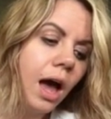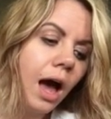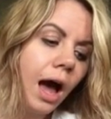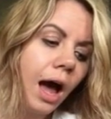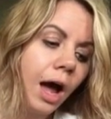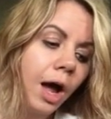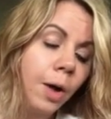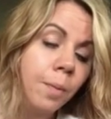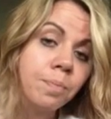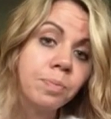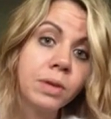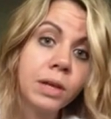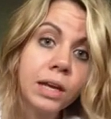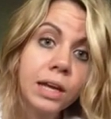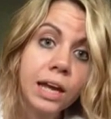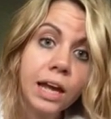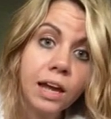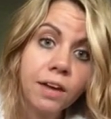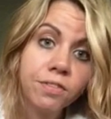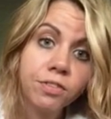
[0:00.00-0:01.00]

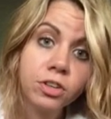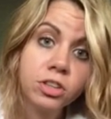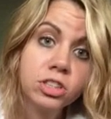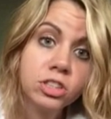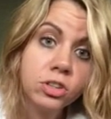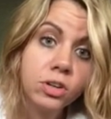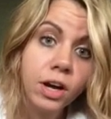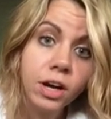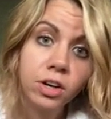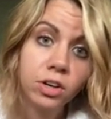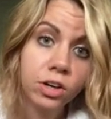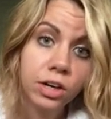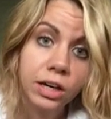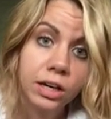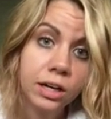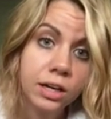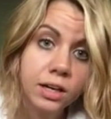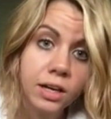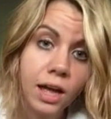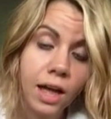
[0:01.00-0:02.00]
If you're still
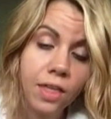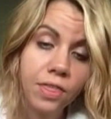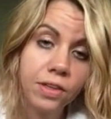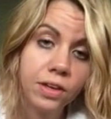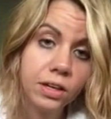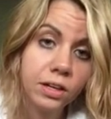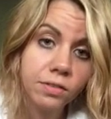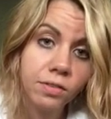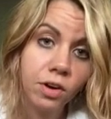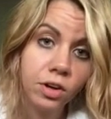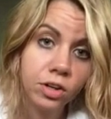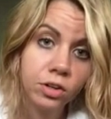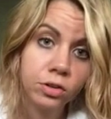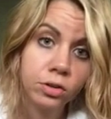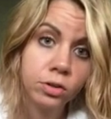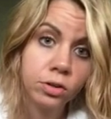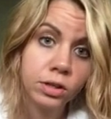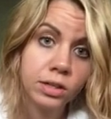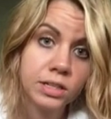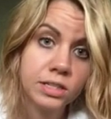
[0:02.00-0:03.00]
hungry at the end of all
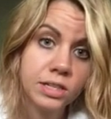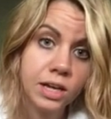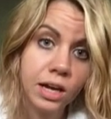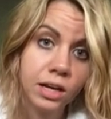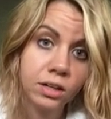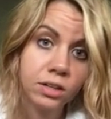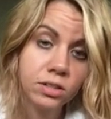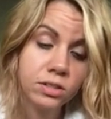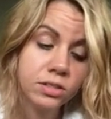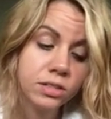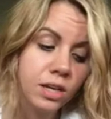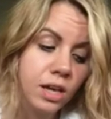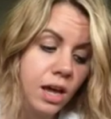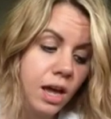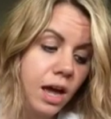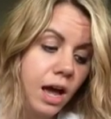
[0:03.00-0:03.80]
your containers,